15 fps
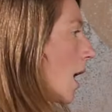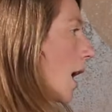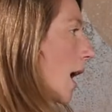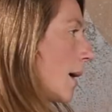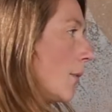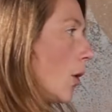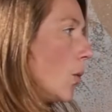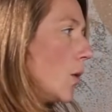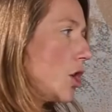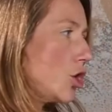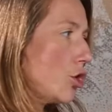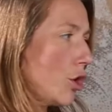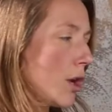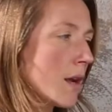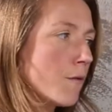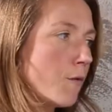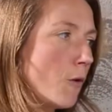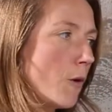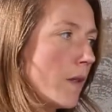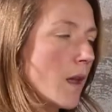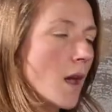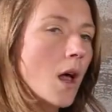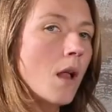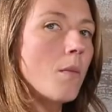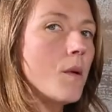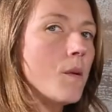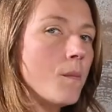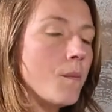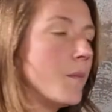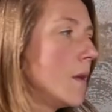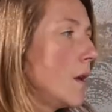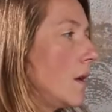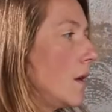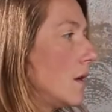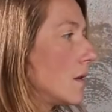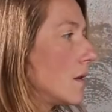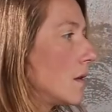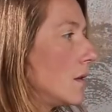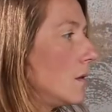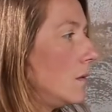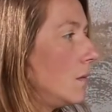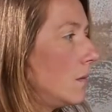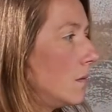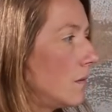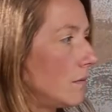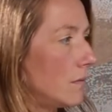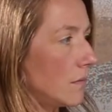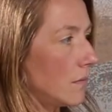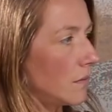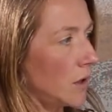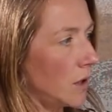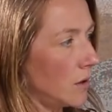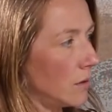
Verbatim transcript: I'm always shooting for the album. So, you